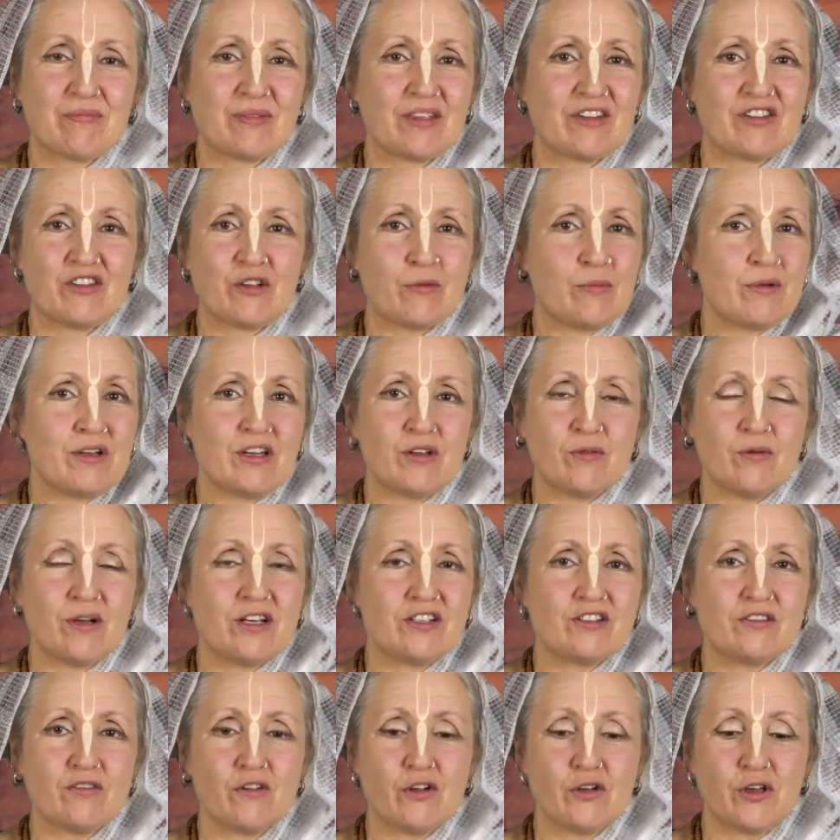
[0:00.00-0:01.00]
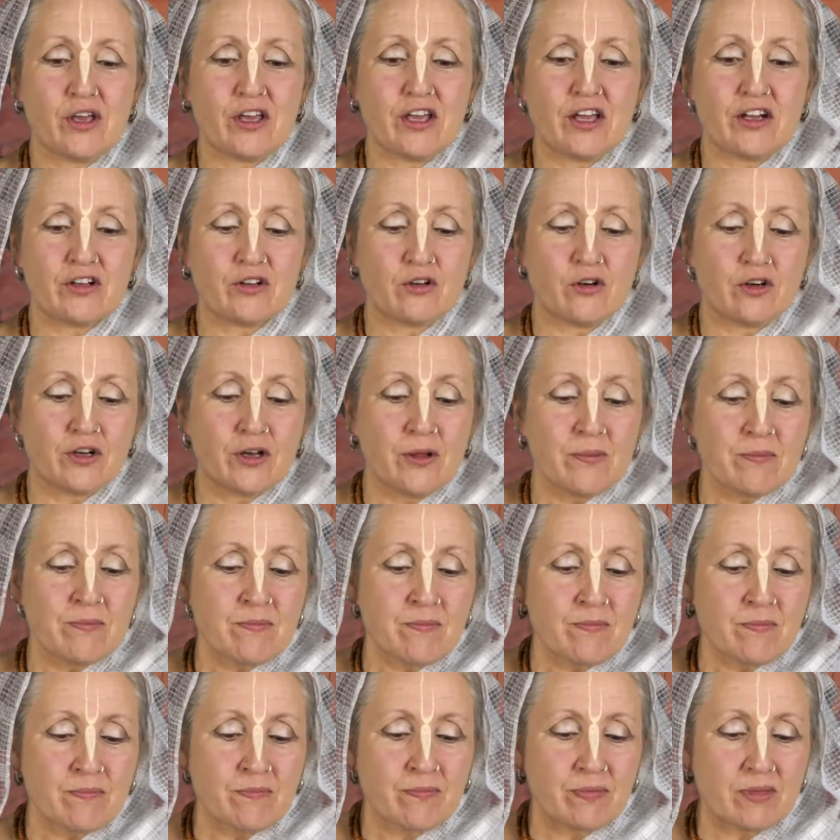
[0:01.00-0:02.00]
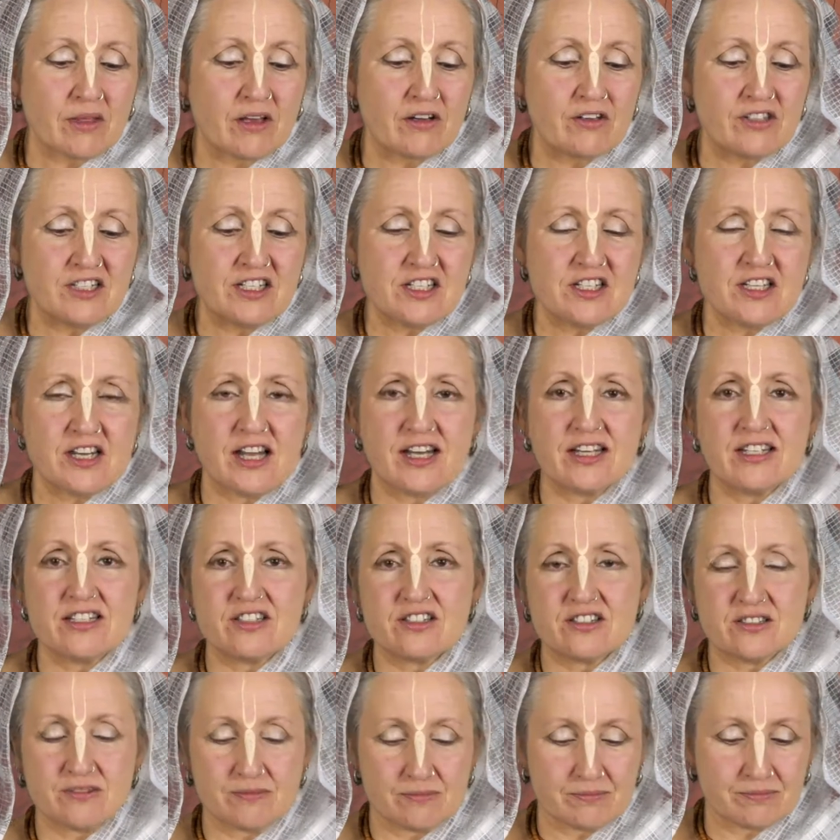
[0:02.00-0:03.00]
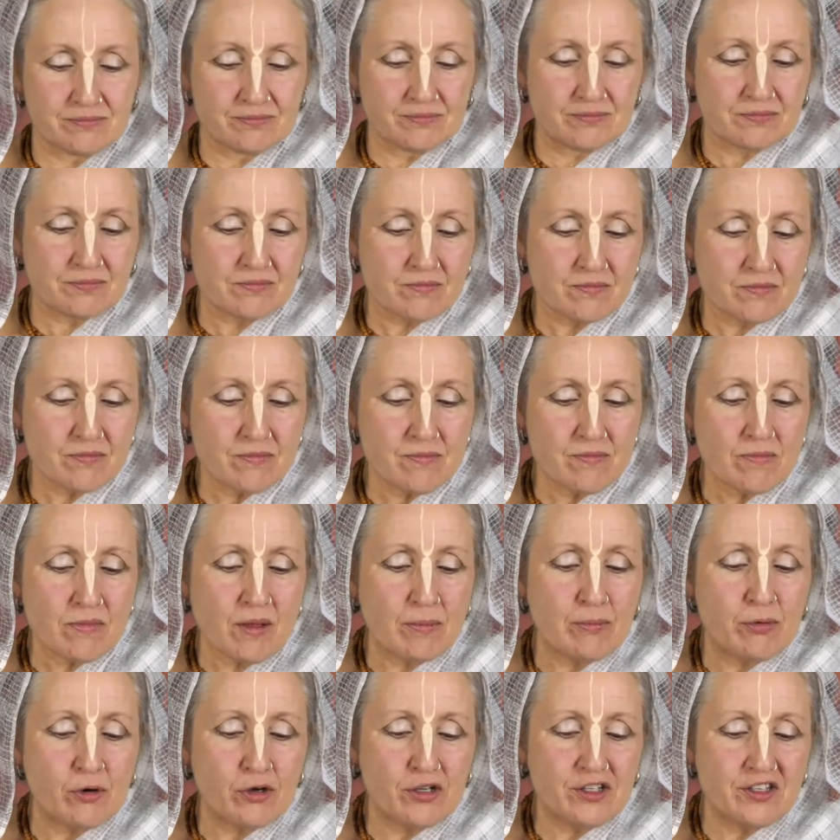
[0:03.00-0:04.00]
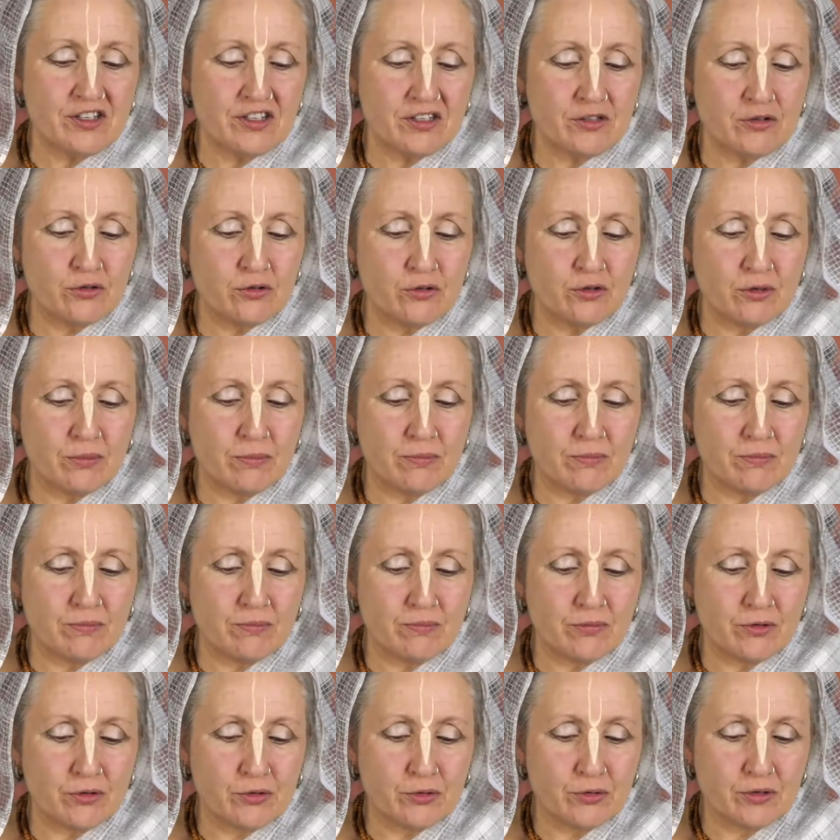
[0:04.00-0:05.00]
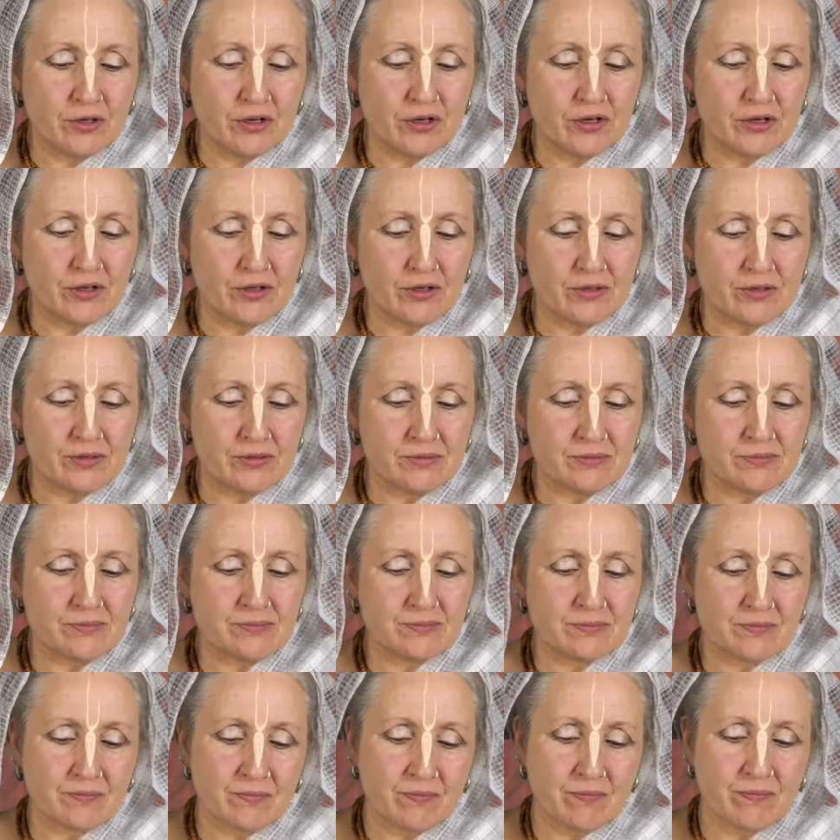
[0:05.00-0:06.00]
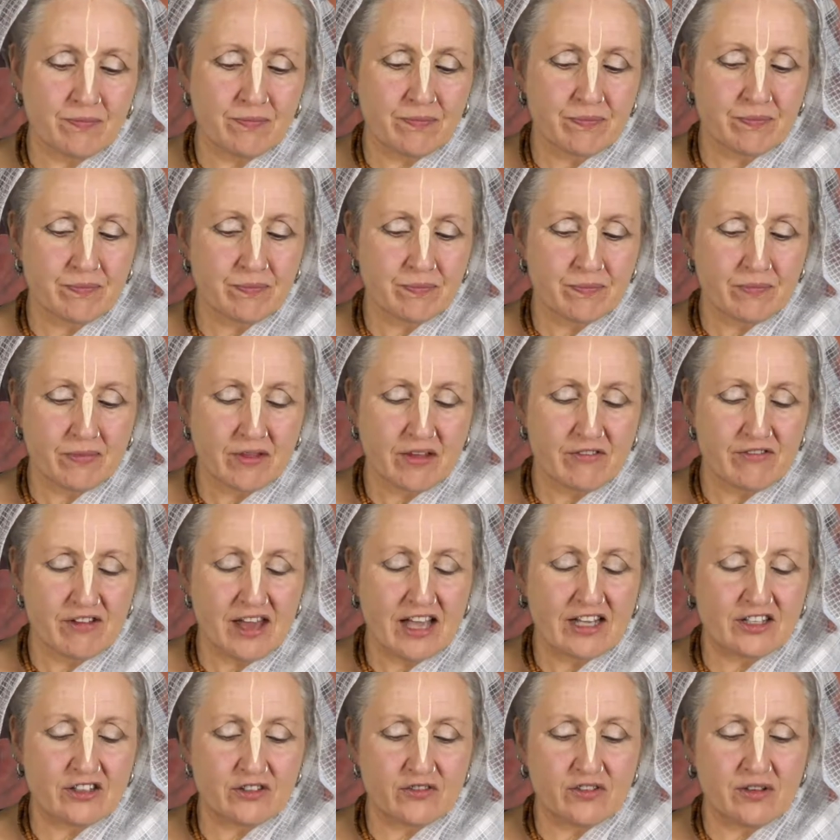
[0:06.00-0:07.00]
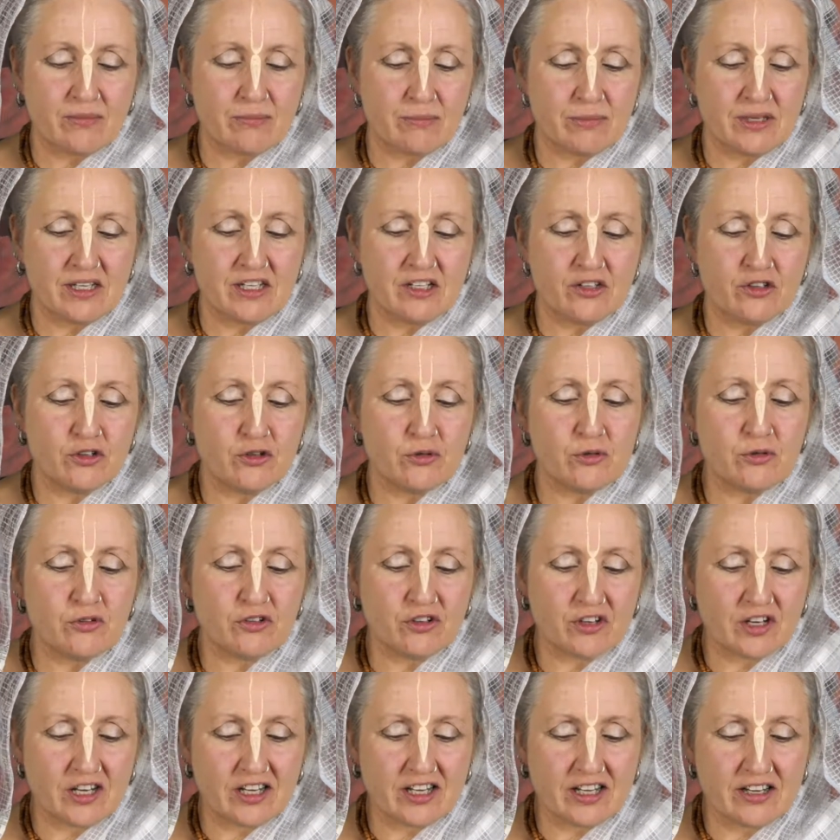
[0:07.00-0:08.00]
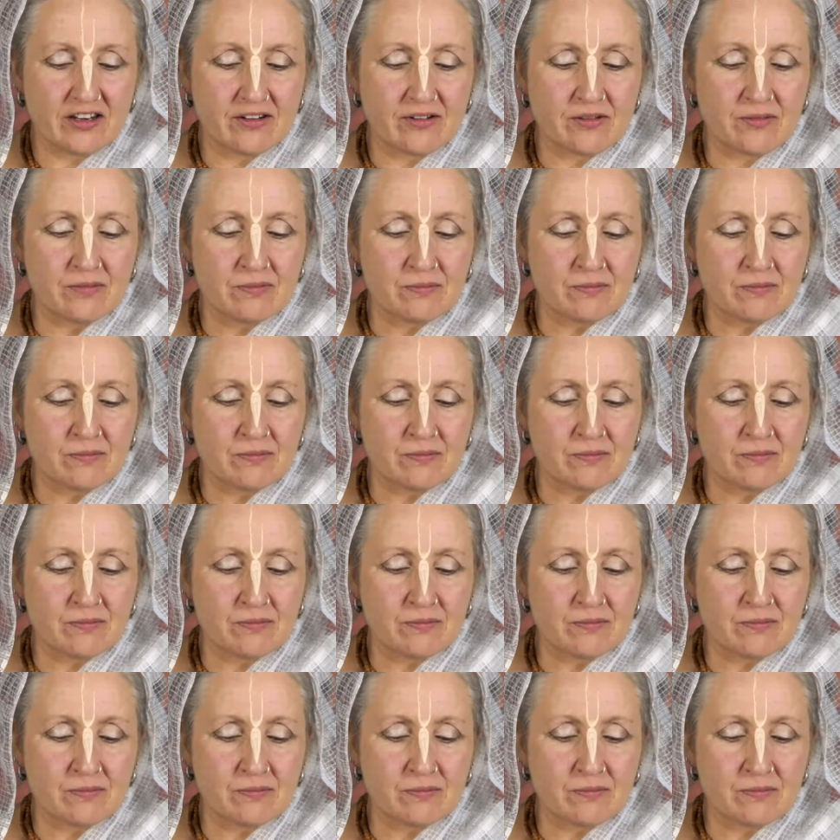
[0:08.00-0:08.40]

so many ways of looking at God. Krishna is pointing to the fact of him being neutral here.